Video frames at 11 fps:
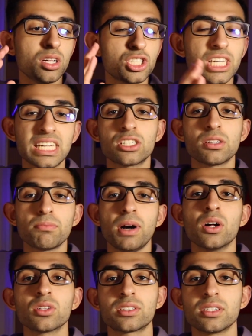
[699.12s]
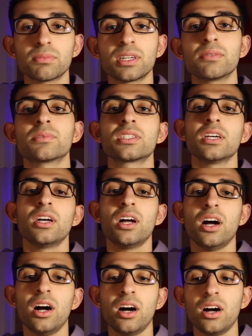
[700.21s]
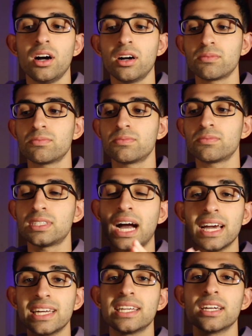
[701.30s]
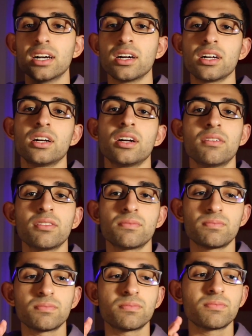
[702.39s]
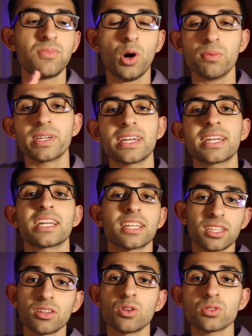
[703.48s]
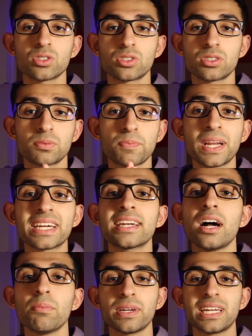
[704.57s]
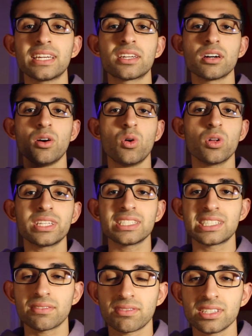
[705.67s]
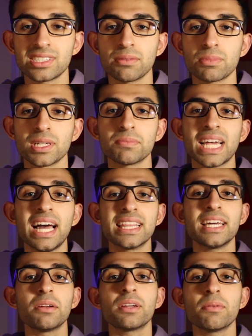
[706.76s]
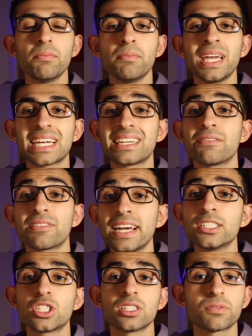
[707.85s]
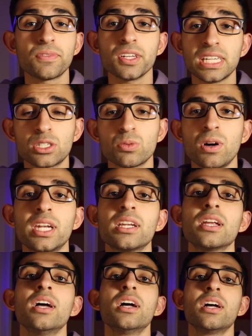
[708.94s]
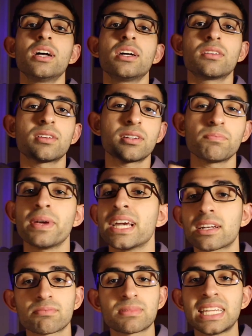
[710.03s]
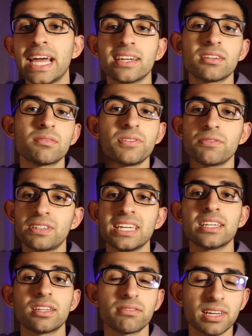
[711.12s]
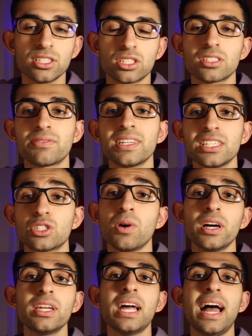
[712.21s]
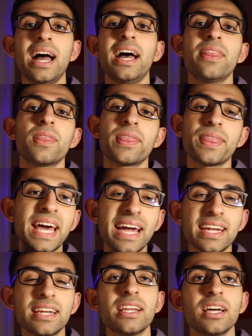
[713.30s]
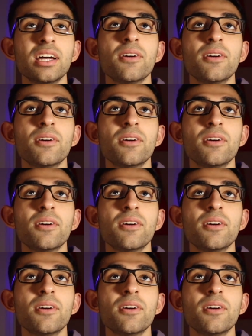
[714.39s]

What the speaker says: change in bowel symptoms, diarrhea, vomiting, you know, split it up into all these different symptoms, and then make differentials for each one. Make 10, 15 differentials for each one, and then